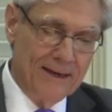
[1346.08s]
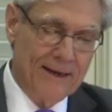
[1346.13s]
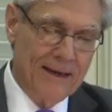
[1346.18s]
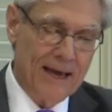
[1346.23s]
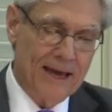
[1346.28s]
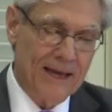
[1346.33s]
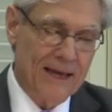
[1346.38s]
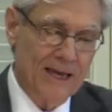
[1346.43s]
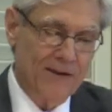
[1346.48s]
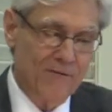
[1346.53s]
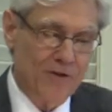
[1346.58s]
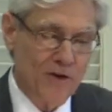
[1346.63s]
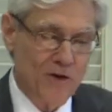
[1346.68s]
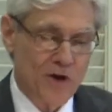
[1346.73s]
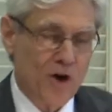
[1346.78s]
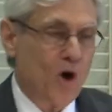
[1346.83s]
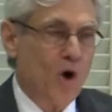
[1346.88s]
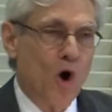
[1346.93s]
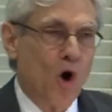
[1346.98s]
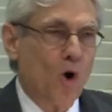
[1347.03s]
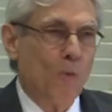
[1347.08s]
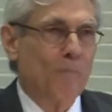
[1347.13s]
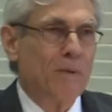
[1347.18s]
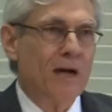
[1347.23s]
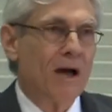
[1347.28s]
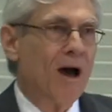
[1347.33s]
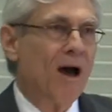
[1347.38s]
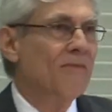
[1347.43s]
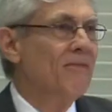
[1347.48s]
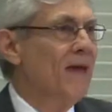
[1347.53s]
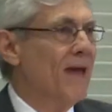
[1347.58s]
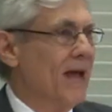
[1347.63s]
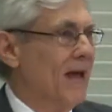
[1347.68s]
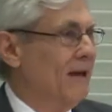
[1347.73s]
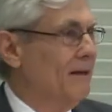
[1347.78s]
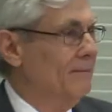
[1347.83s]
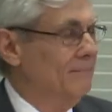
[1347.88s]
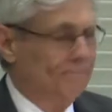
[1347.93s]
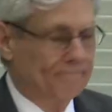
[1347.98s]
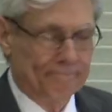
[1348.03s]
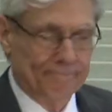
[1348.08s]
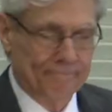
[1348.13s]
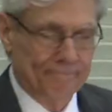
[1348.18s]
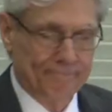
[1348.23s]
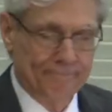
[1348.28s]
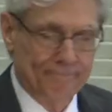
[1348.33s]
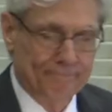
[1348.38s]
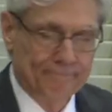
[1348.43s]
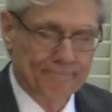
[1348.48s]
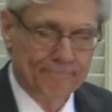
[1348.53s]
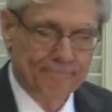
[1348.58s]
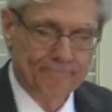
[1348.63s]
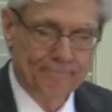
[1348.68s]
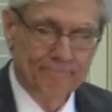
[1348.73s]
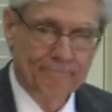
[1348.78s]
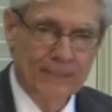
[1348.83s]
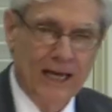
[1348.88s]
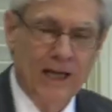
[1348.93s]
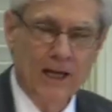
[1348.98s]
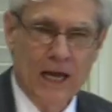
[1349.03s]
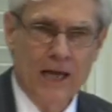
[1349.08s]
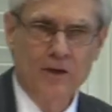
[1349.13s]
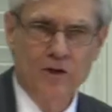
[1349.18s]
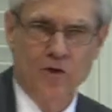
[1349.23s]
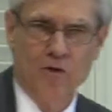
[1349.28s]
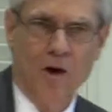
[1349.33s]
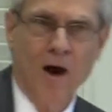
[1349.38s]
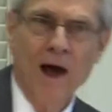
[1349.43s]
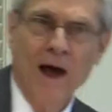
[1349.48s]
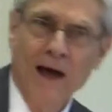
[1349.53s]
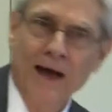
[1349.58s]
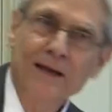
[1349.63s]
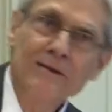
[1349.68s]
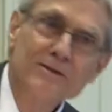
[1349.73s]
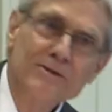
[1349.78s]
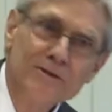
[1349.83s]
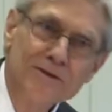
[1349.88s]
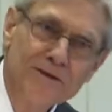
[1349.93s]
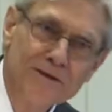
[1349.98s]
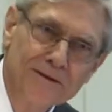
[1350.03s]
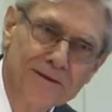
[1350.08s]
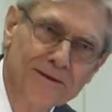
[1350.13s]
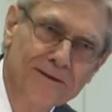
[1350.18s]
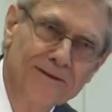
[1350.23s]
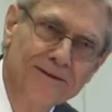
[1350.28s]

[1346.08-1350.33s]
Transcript: can give you no hope beyond that. It tries.